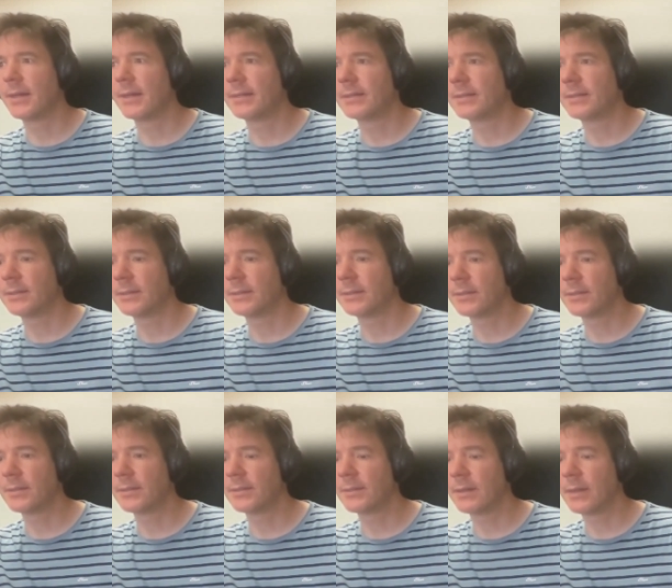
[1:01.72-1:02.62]
And
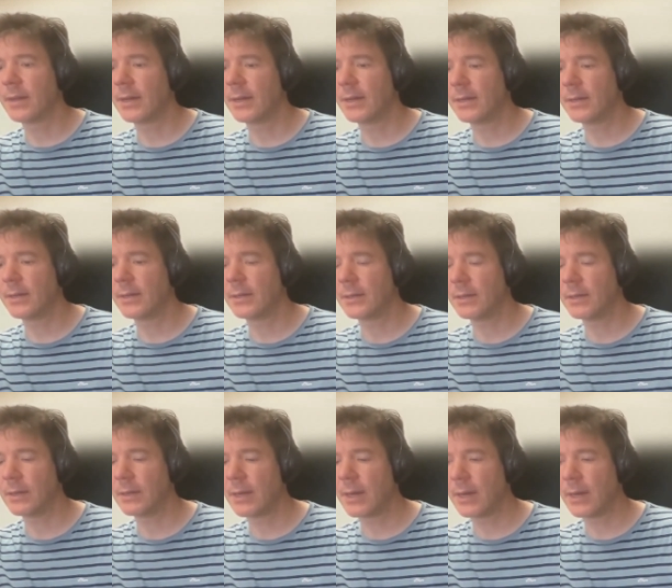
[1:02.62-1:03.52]
I
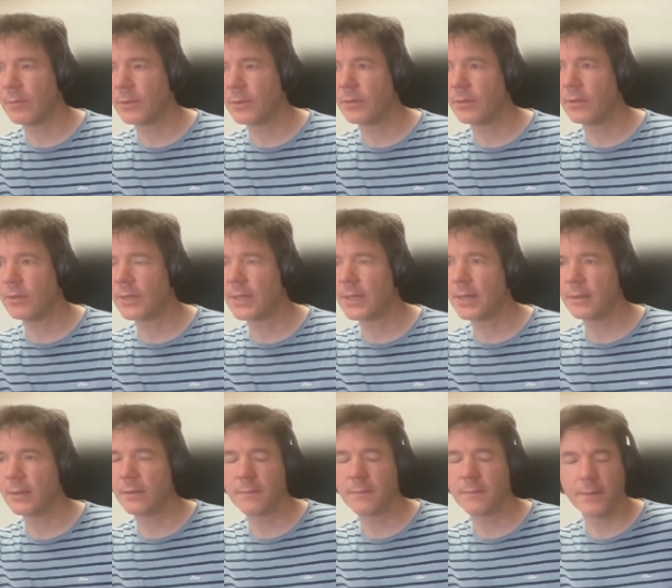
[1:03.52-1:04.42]
I was looking
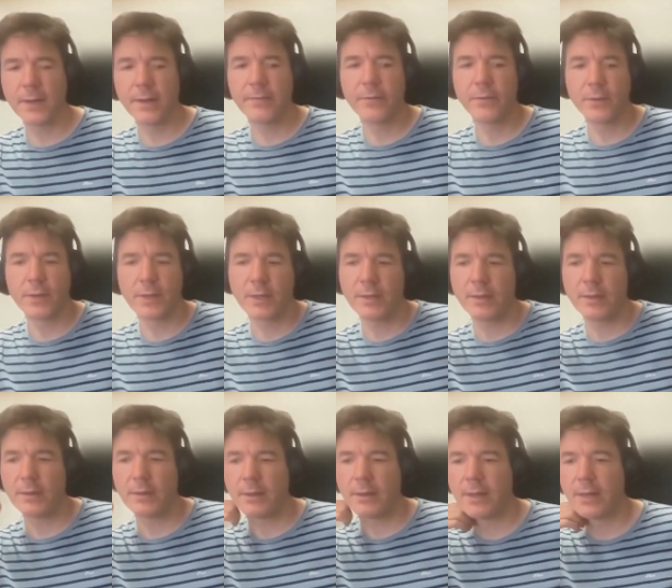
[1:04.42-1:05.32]
at the
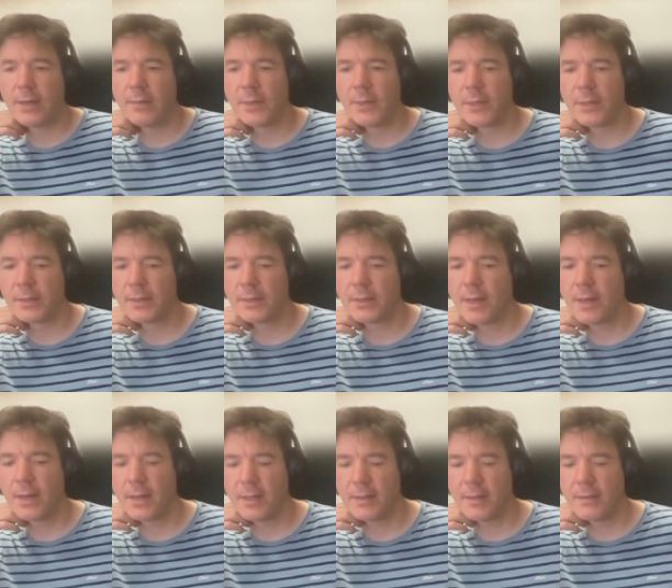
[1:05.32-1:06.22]
509 epic
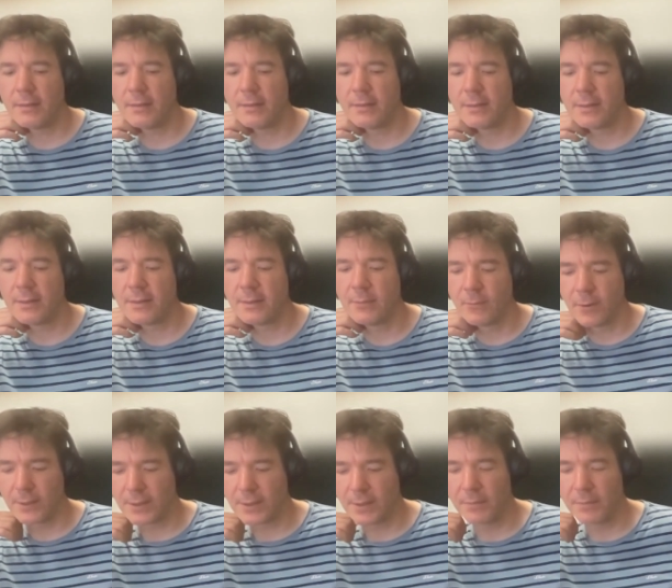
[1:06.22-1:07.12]
and it
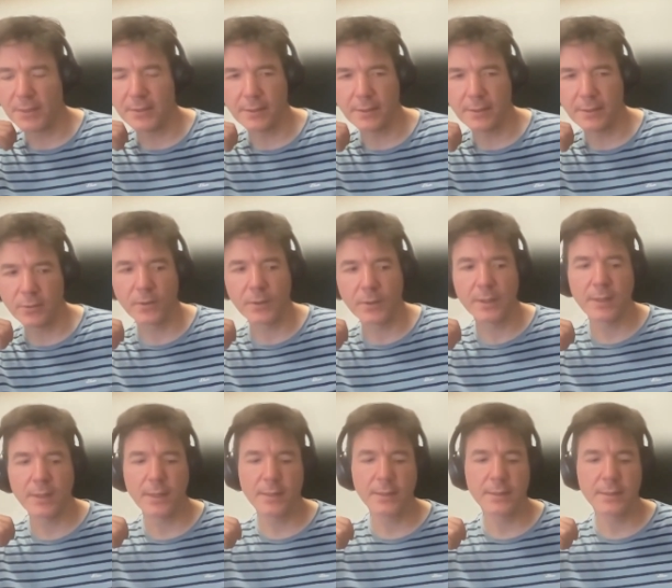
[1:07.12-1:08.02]
was a bit
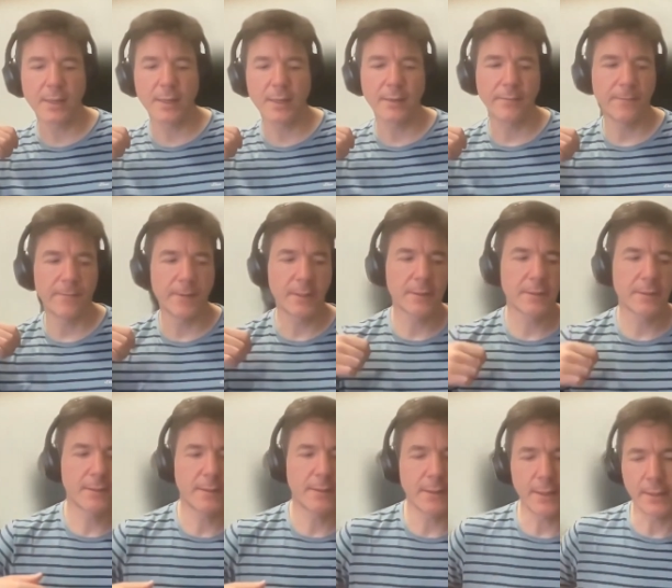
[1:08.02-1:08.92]
disorganized. I
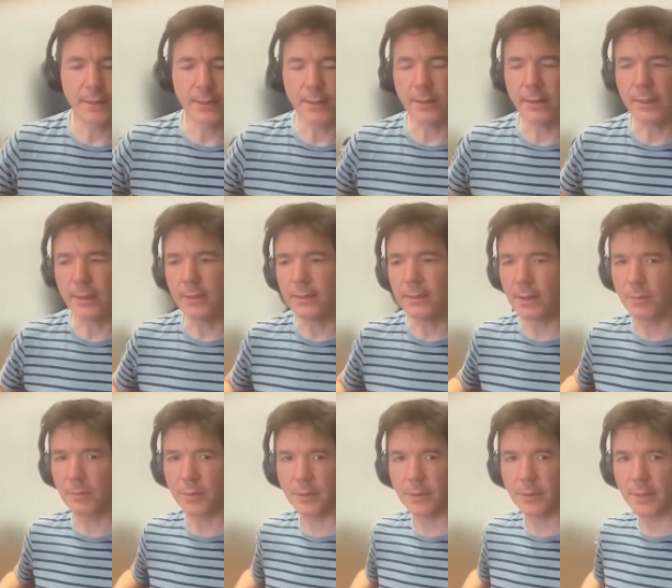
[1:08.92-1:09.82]
fixed and cleaned
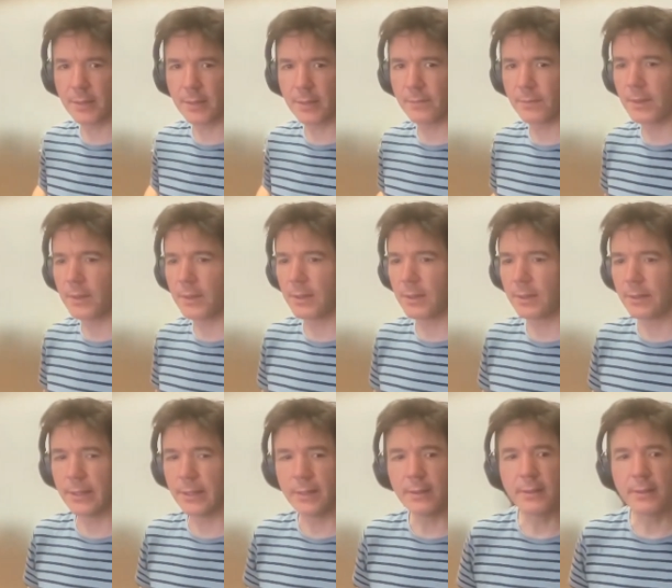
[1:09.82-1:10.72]
up a lot of the
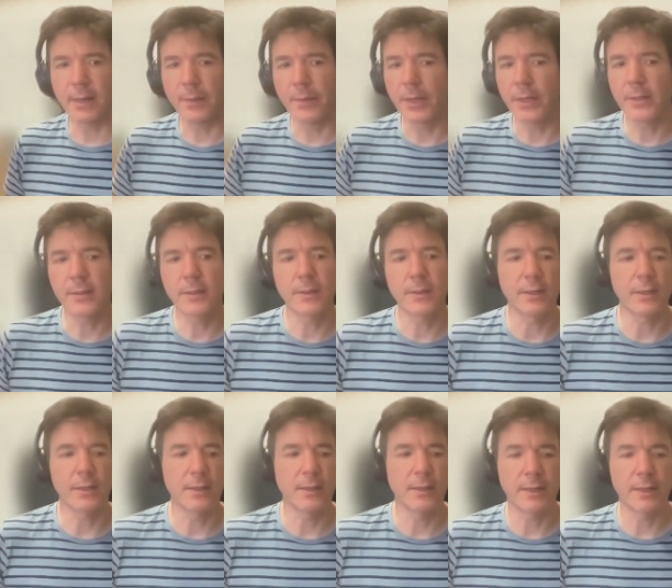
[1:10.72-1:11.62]
linked epics.
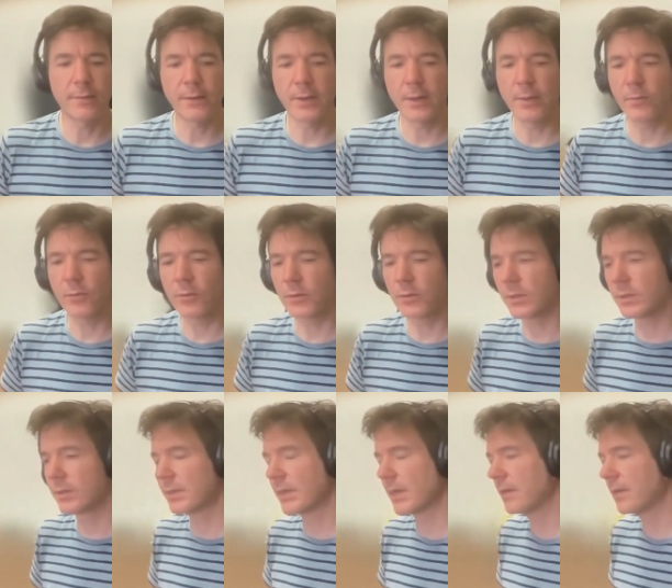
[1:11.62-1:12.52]
Like a lot of them were
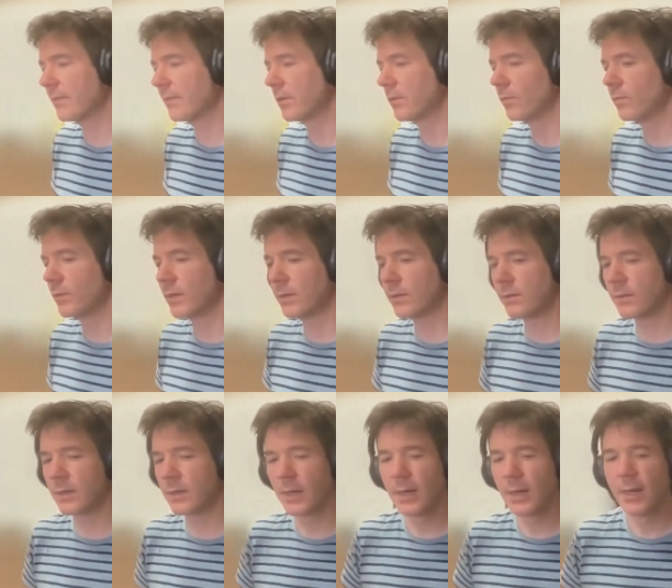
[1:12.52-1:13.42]
just kind of in a
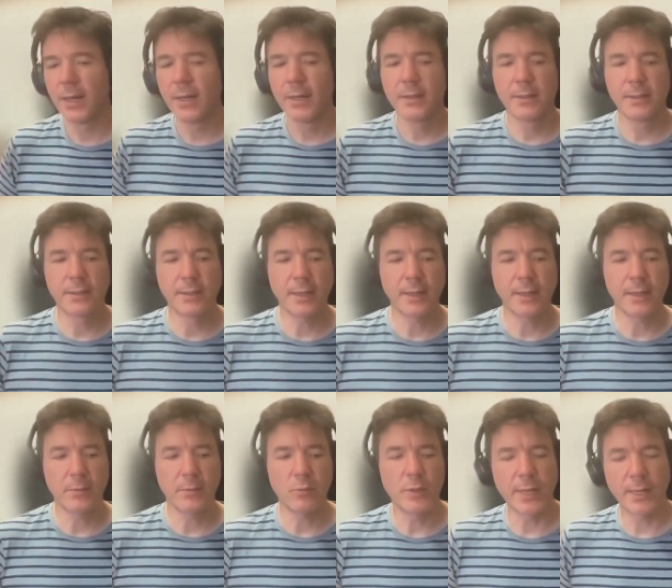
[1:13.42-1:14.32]
weird
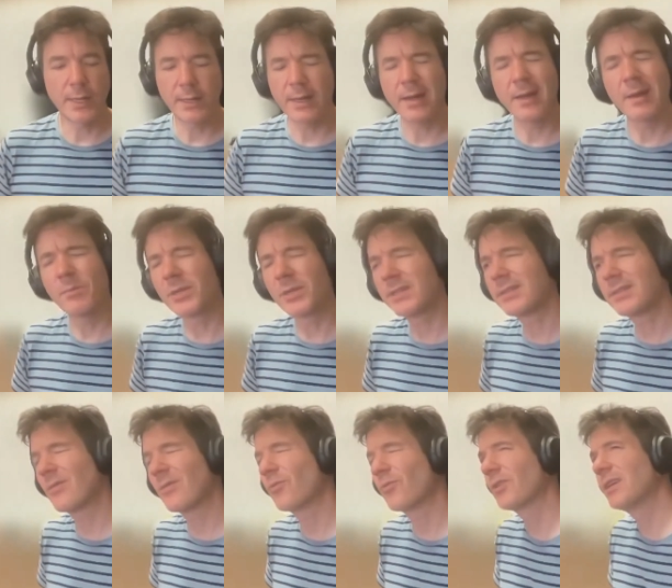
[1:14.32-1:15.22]
state. We had epics
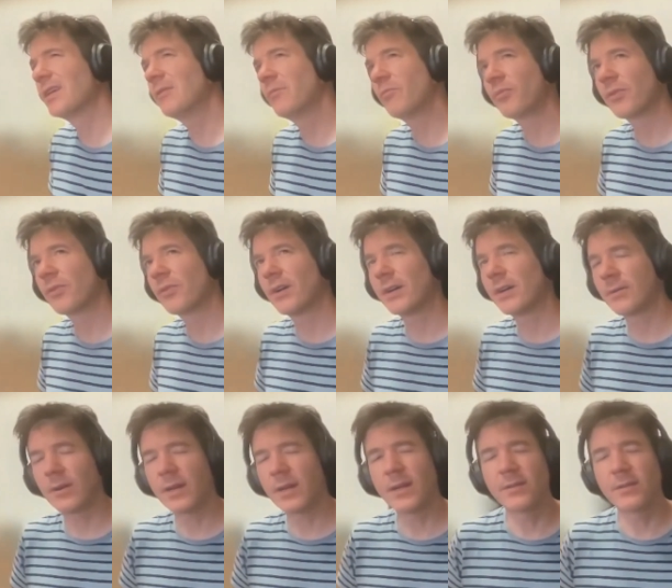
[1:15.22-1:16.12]
that were in
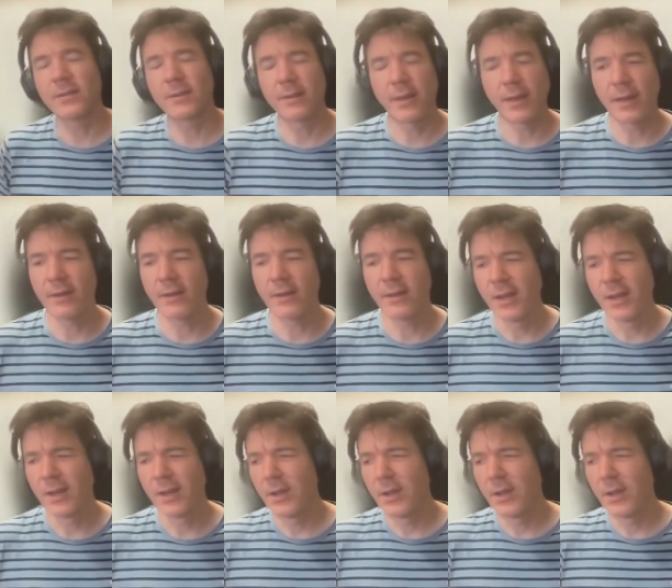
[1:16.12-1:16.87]
progress that